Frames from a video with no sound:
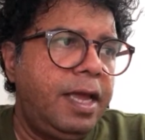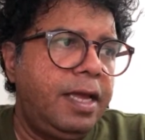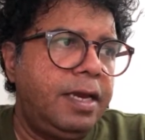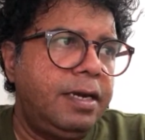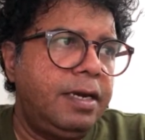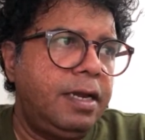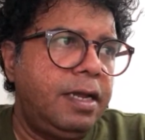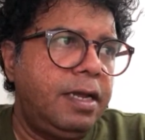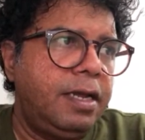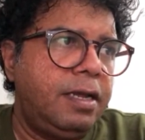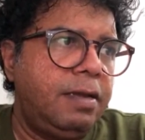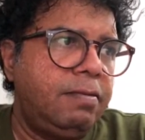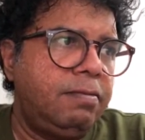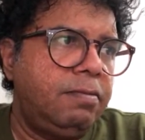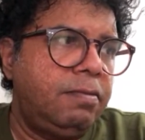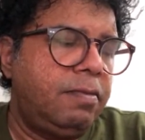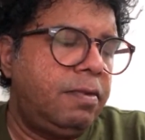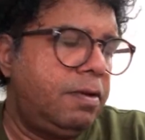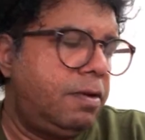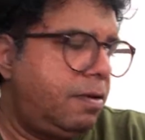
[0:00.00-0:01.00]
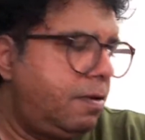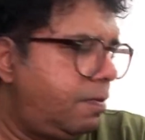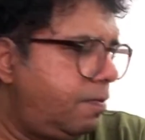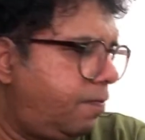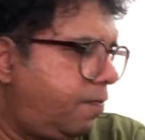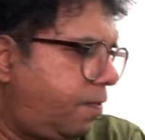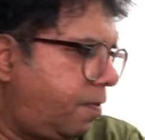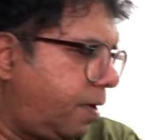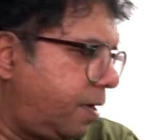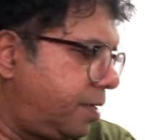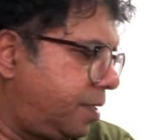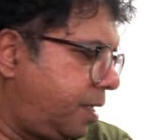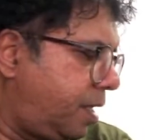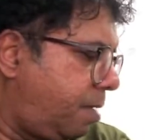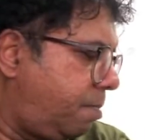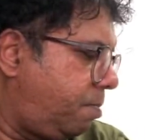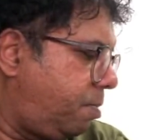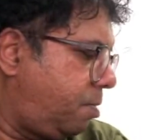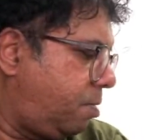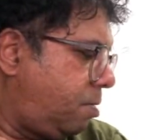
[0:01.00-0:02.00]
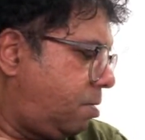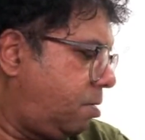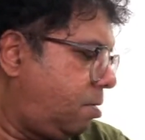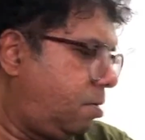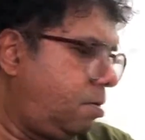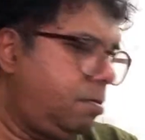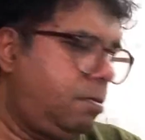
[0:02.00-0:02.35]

And for example,